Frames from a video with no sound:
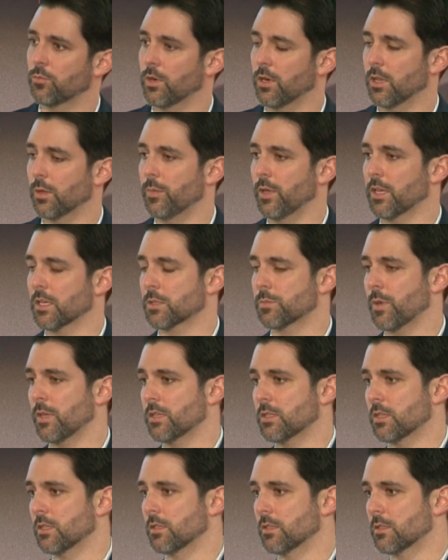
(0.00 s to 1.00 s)
One of the biggest
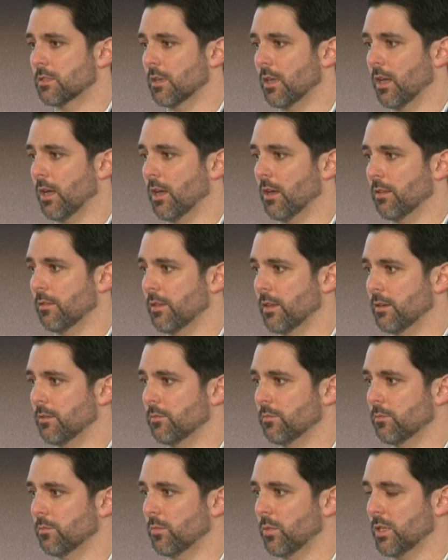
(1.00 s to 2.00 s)
pieces
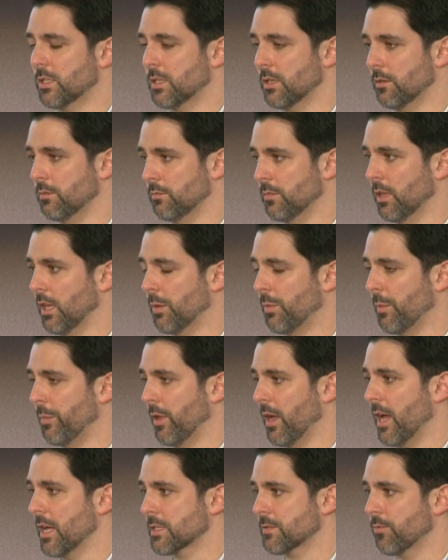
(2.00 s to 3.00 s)
that we see a lot of
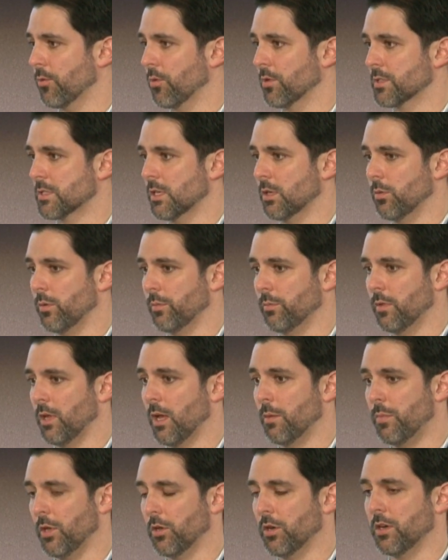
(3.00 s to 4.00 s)
people ask for is the
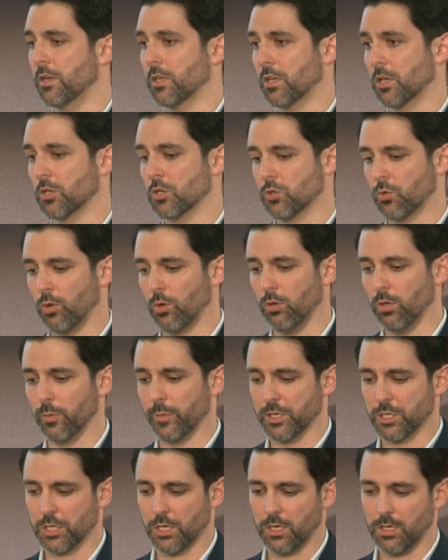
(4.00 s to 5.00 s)
ability to control a
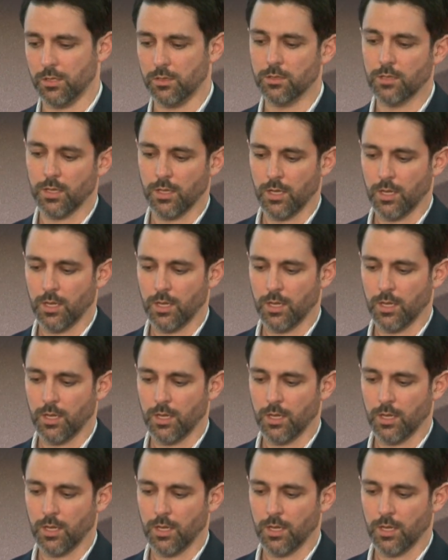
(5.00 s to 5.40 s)
machine.